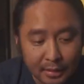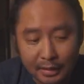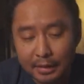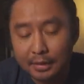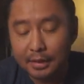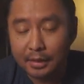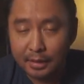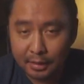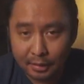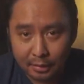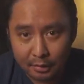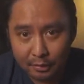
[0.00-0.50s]

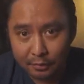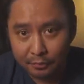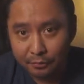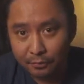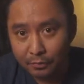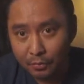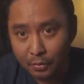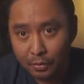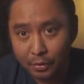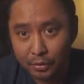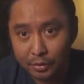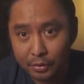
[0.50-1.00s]
in here
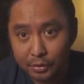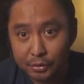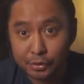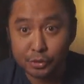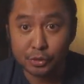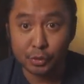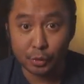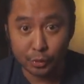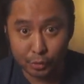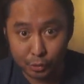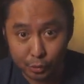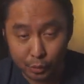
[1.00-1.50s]
for
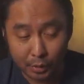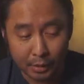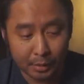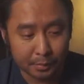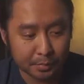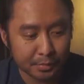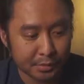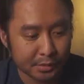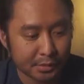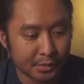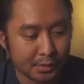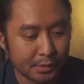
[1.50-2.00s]
short
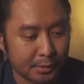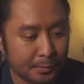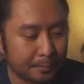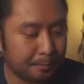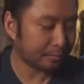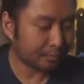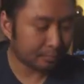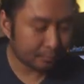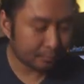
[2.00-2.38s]
trips.